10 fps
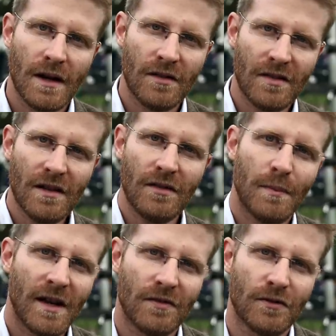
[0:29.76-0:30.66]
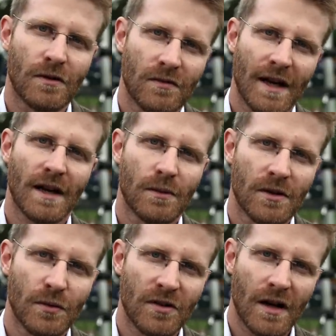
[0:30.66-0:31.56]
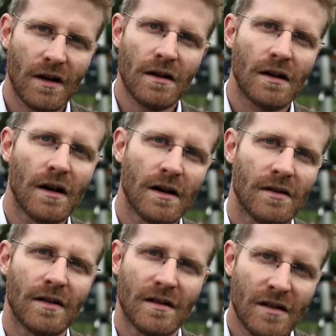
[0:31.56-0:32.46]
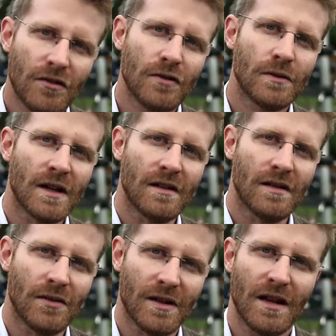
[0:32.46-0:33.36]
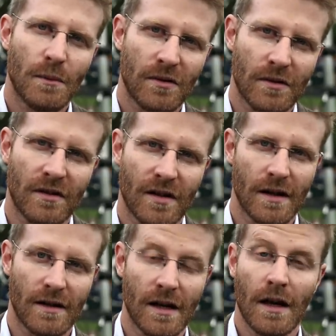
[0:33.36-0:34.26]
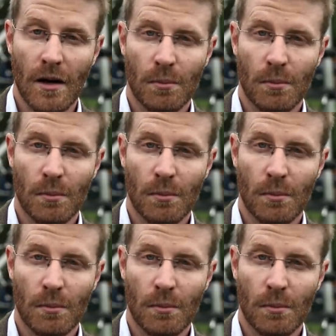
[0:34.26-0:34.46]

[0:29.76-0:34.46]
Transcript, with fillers: It's this metaphor of language which underlies the digital natives and immigrants idea